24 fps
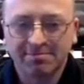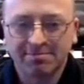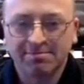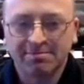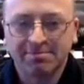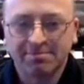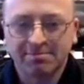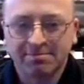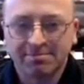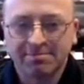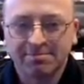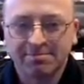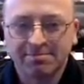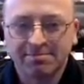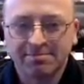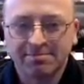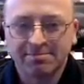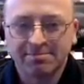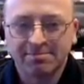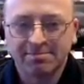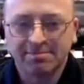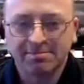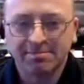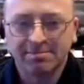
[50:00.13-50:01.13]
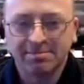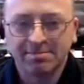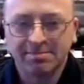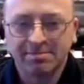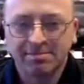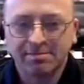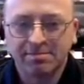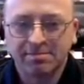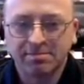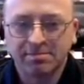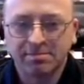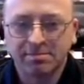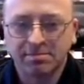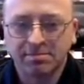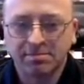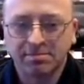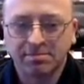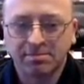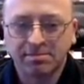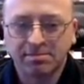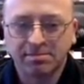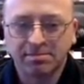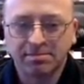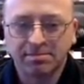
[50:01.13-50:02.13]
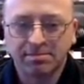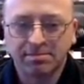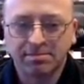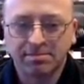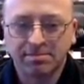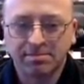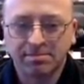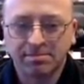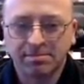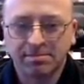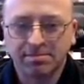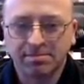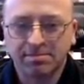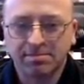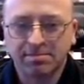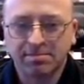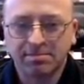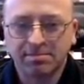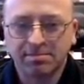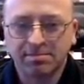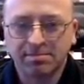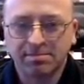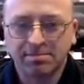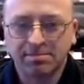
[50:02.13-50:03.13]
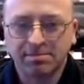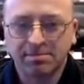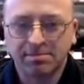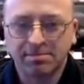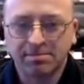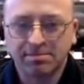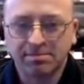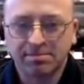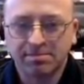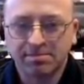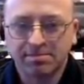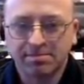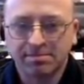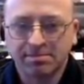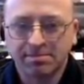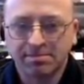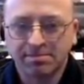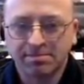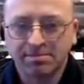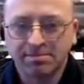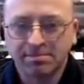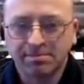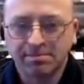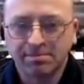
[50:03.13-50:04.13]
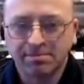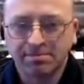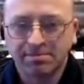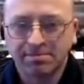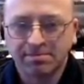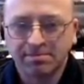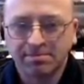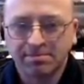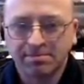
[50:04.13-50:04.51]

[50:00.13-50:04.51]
The person shown says nothing.